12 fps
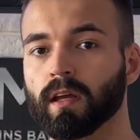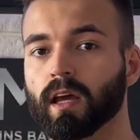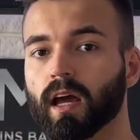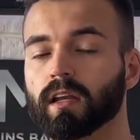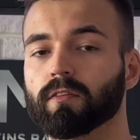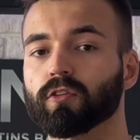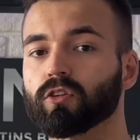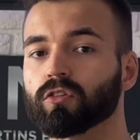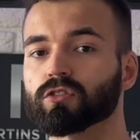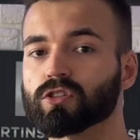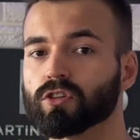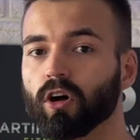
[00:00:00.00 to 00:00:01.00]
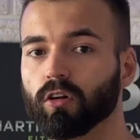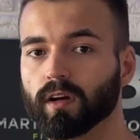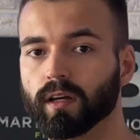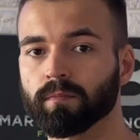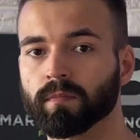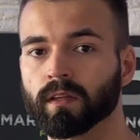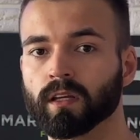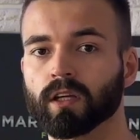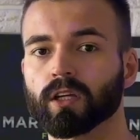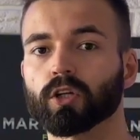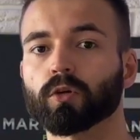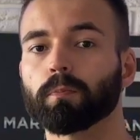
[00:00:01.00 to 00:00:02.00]
And if you don't solve it,
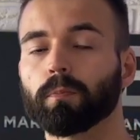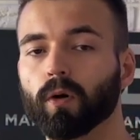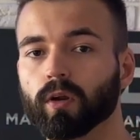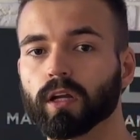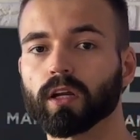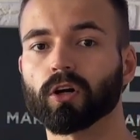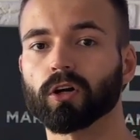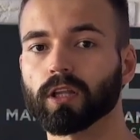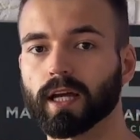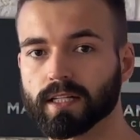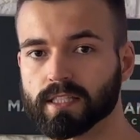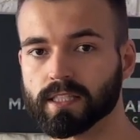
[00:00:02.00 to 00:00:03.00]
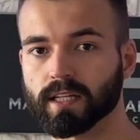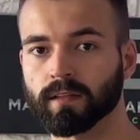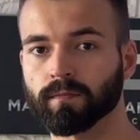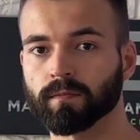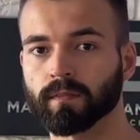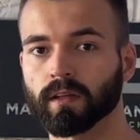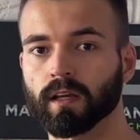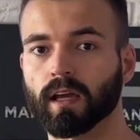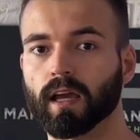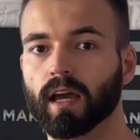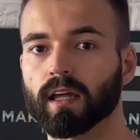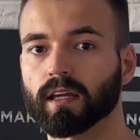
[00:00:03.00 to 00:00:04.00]
your body collects it
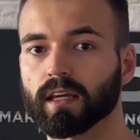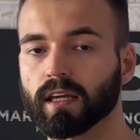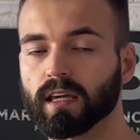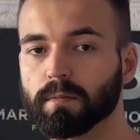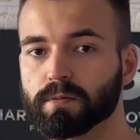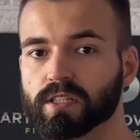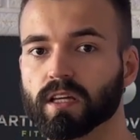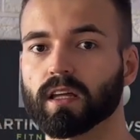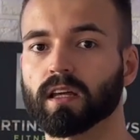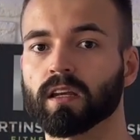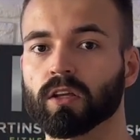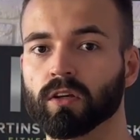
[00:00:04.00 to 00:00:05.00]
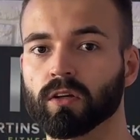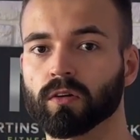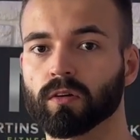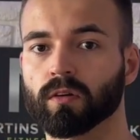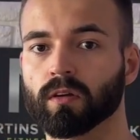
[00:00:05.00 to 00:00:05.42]
and it keeps it in you